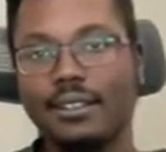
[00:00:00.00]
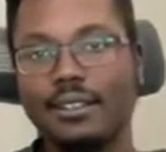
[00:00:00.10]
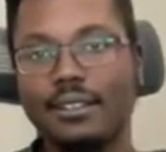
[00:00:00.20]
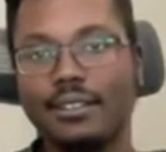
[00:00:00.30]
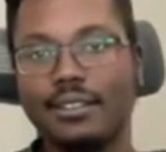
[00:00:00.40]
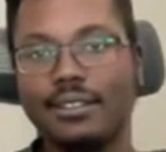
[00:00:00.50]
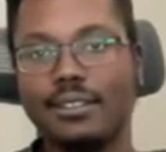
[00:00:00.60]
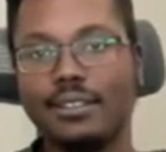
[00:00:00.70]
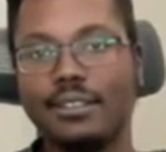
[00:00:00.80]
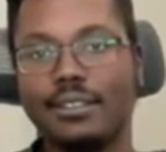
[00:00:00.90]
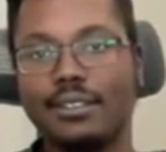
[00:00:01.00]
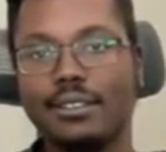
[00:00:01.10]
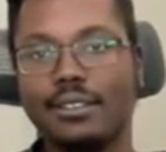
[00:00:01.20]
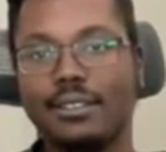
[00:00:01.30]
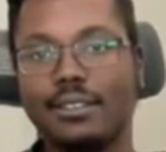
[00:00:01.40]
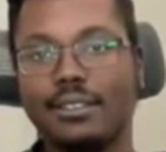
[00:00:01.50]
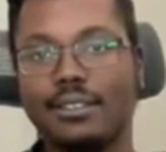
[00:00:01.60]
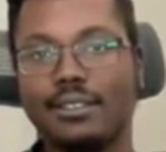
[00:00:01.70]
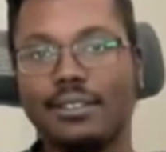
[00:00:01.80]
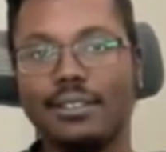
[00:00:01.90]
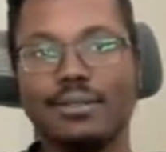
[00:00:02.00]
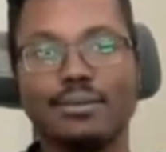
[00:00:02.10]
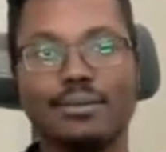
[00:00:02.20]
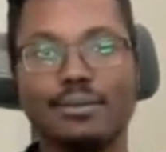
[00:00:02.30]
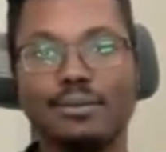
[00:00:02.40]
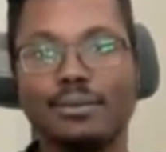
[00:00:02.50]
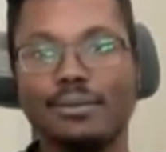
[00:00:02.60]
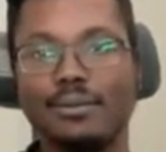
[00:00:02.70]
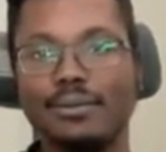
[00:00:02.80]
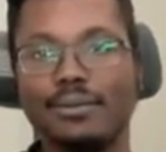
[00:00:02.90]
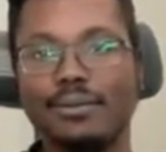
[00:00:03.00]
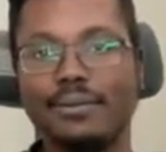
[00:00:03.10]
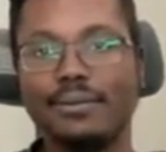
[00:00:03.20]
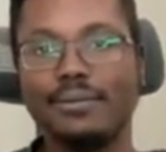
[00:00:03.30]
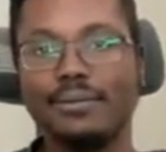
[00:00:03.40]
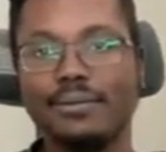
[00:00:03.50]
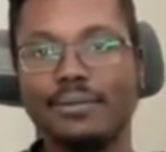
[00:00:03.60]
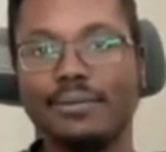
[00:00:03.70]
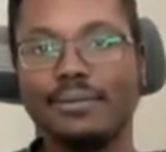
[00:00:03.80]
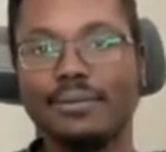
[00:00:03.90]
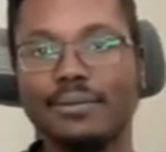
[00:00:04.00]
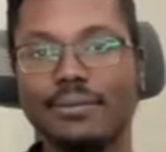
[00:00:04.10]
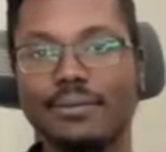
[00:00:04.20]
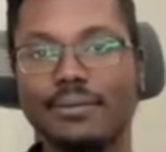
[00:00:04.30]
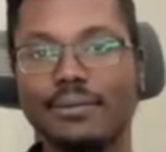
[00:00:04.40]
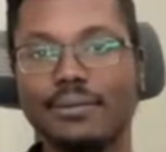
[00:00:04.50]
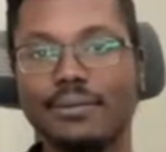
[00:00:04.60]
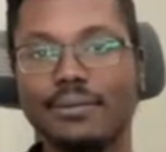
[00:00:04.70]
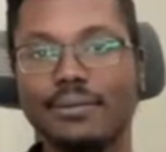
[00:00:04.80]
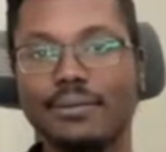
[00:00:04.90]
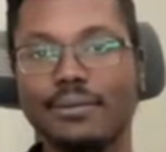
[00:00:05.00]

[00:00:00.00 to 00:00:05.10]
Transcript: (silent)